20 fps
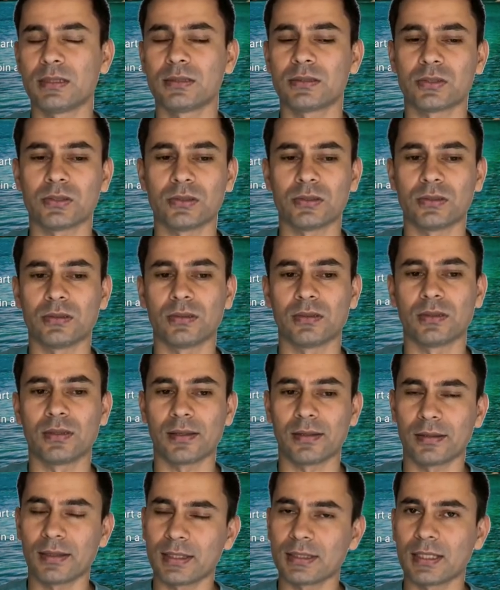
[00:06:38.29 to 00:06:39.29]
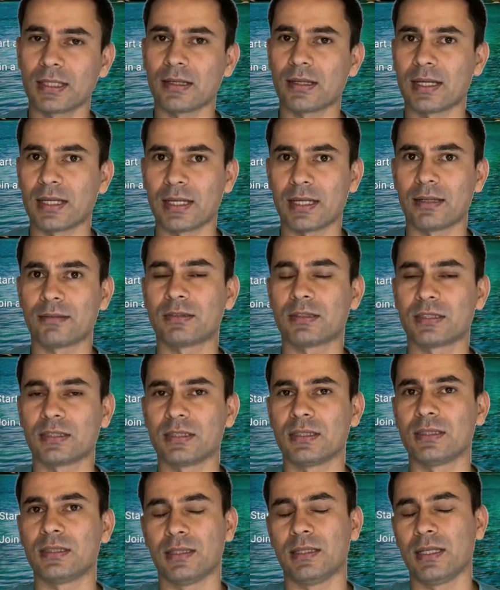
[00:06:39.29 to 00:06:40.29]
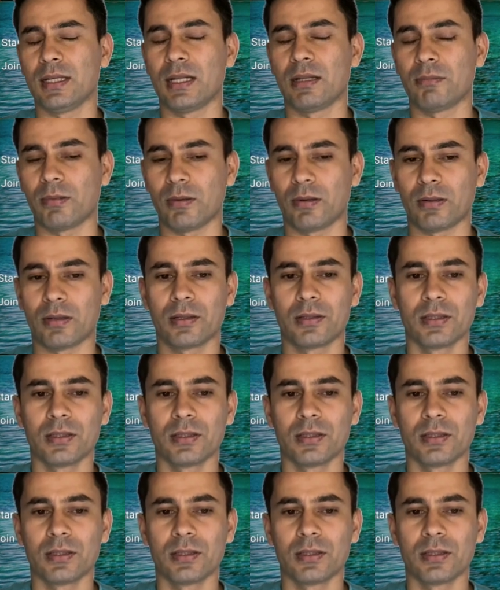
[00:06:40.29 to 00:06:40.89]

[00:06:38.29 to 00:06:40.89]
So right now I have 3 enabled,